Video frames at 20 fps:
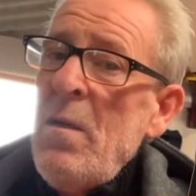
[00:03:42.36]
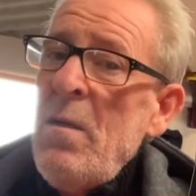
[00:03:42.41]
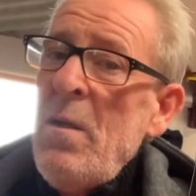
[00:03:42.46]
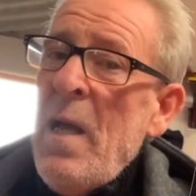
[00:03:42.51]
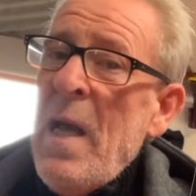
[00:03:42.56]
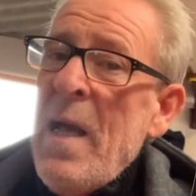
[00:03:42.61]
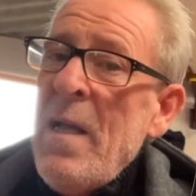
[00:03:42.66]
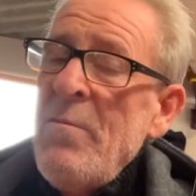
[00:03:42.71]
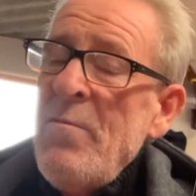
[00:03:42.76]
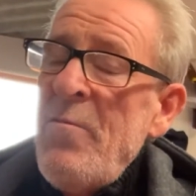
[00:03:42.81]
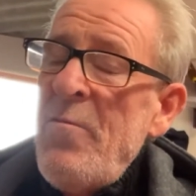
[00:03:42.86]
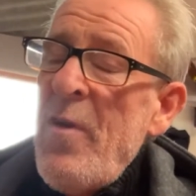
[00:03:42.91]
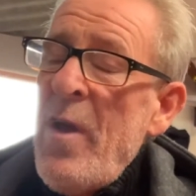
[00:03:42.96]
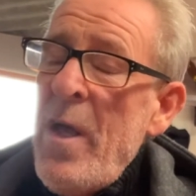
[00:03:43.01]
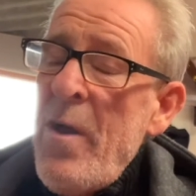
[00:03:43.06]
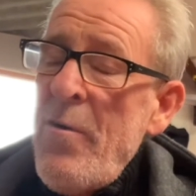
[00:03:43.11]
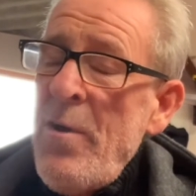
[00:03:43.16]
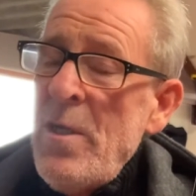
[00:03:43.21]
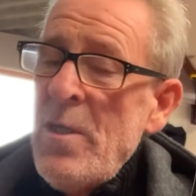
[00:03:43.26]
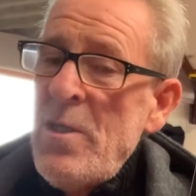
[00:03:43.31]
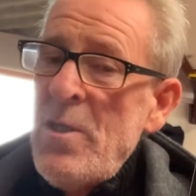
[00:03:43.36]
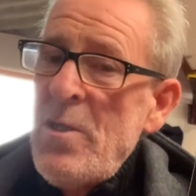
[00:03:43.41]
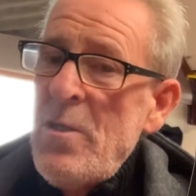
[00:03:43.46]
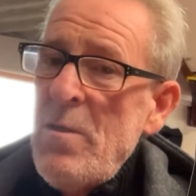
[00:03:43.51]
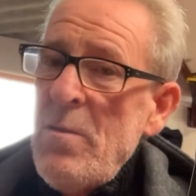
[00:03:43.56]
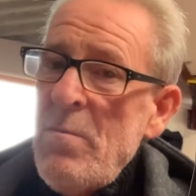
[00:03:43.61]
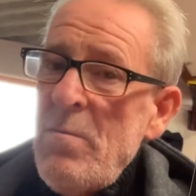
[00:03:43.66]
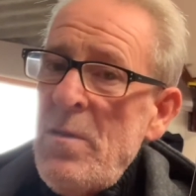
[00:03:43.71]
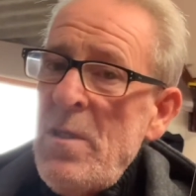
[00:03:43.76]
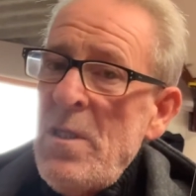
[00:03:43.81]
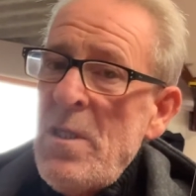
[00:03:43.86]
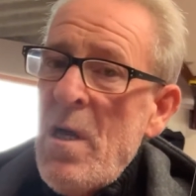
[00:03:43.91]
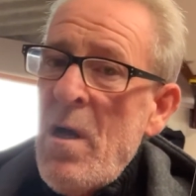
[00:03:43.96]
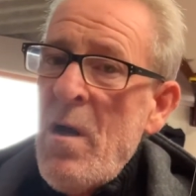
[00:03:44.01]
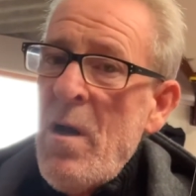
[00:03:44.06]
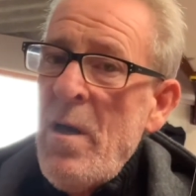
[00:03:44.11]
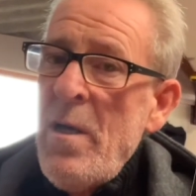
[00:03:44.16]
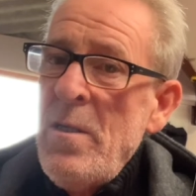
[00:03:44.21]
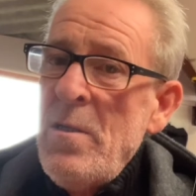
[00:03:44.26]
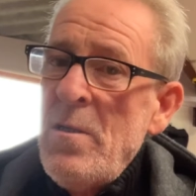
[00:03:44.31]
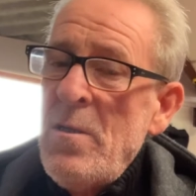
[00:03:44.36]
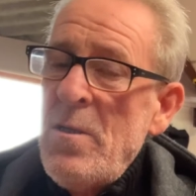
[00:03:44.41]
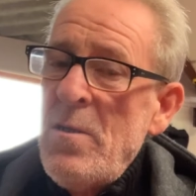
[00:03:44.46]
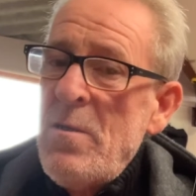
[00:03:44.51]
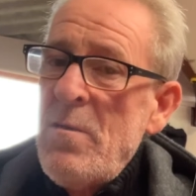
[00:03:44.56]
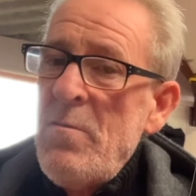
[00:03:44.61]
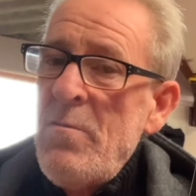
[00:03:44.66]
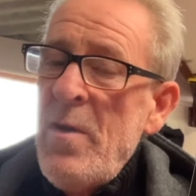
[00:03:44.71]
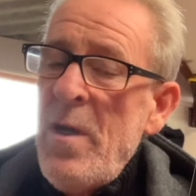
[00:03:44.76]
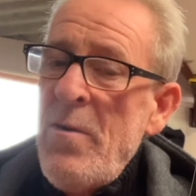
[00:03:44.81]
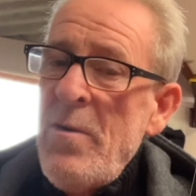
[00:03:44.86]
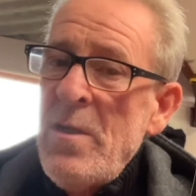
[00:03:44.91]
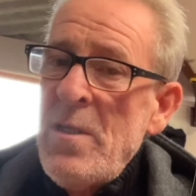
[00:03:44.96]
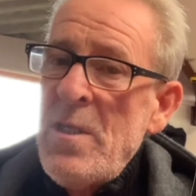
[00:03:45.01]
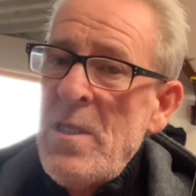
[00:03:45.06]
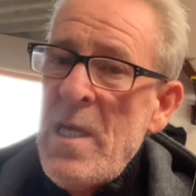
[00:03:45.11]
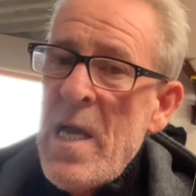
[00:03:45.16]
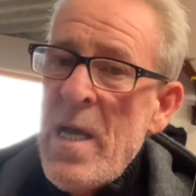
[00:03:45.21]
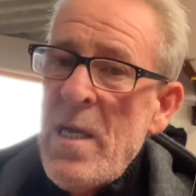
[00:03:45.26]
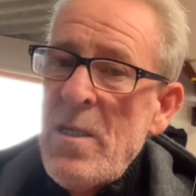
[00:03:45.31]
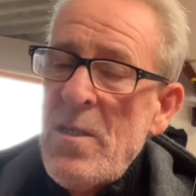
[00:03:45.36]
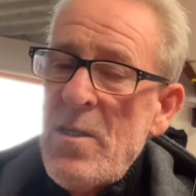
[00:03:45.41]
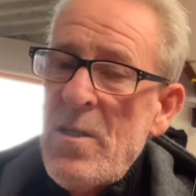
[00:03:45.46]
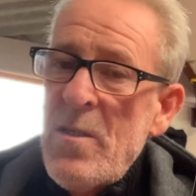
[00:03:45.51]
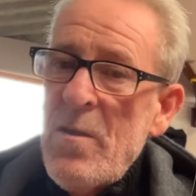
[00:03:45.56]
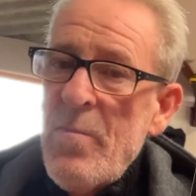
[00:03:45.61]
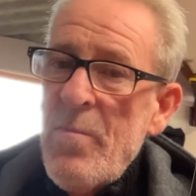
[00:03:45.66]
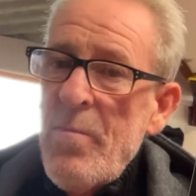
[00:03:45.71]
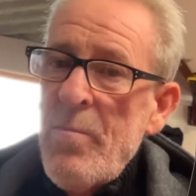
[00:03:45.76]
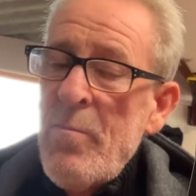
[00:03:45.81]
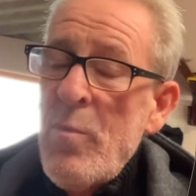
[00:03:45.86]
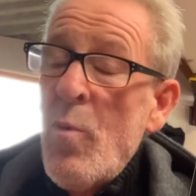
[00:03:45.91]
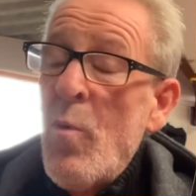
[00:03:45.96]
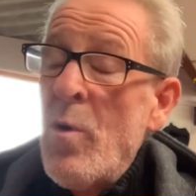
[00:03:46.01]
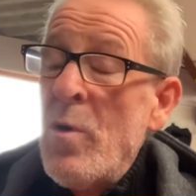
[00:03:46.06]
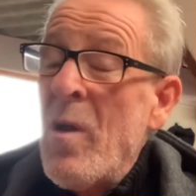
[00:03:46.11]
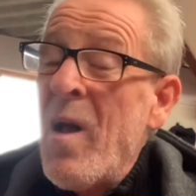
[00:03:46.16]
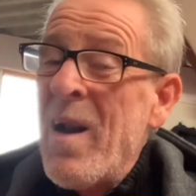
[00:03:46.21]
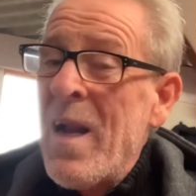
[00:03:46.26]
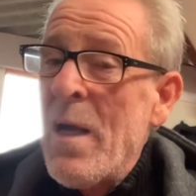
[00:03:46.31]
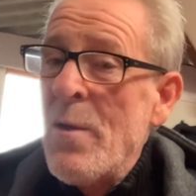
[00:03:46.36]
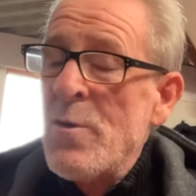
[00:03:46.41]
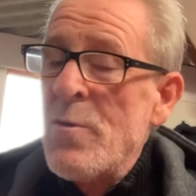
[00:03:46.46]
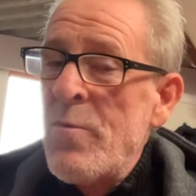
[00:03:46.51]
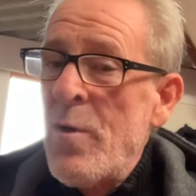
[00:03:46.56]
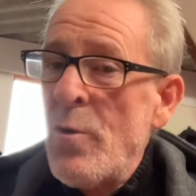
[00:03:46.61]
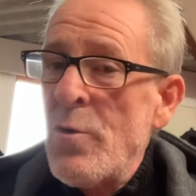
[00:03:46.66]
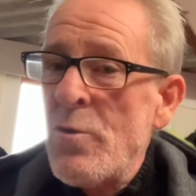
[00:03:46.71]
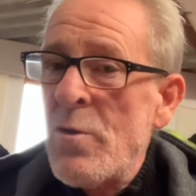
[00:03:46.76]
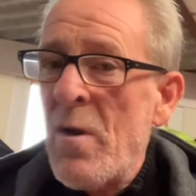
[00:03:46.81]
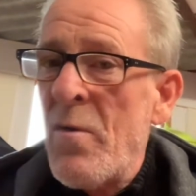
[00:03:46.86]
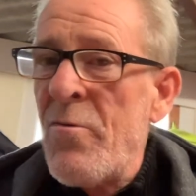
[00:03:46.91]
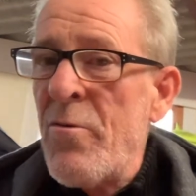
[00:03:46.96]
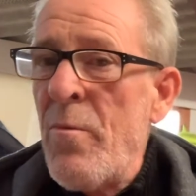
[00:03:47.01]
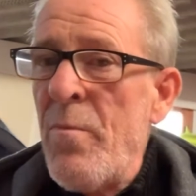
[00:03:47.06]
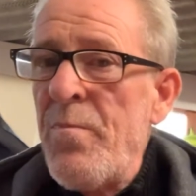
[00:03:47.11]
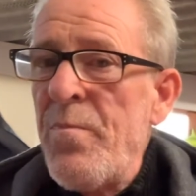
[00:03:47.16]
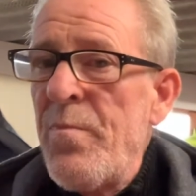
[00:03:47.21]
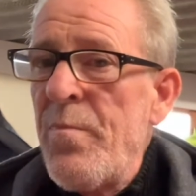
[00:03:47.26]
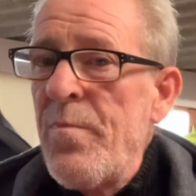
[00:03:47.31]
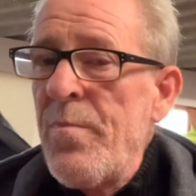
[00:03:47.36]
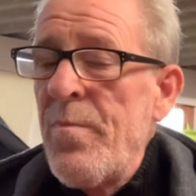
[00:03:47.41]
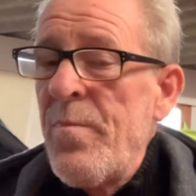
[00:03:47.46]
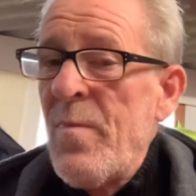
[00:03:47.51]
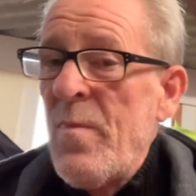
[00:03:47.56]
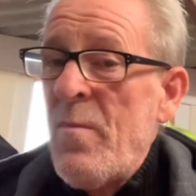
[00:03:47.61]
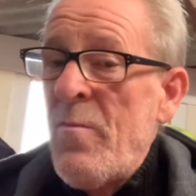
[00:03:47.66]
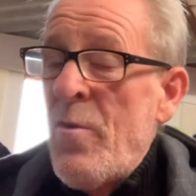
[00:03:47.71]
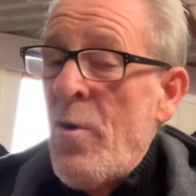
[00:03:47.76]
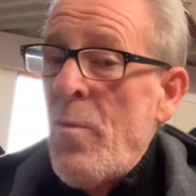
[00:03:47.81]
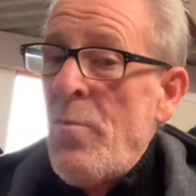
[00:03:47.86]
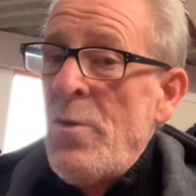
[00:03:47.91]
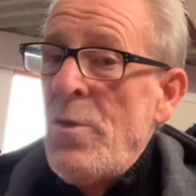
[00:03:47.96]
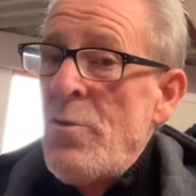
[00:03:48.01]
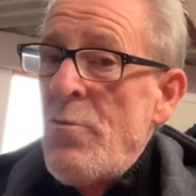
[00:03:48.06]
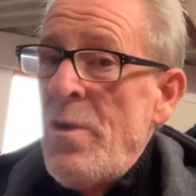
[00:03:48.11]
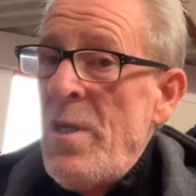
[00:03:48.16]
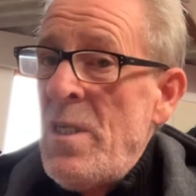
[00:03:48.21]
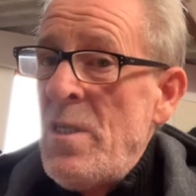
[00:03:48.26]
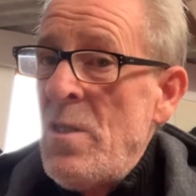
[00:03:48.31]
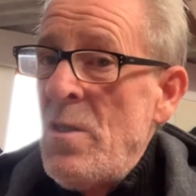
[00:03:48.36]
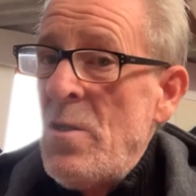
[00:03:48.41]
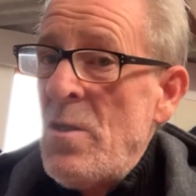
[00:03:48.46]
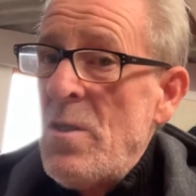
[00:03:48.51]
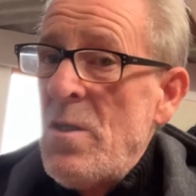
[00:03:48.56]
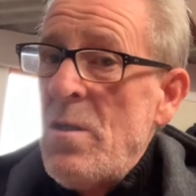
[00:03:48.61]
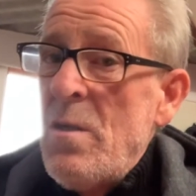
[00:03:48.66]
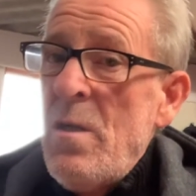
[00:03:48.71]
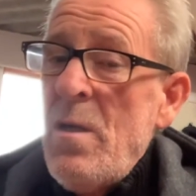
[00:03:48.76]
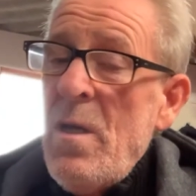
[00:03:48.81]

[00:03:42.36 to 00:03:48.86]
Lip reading: and various designs, various text, but we're not allowed to photograph them for obvious reasons.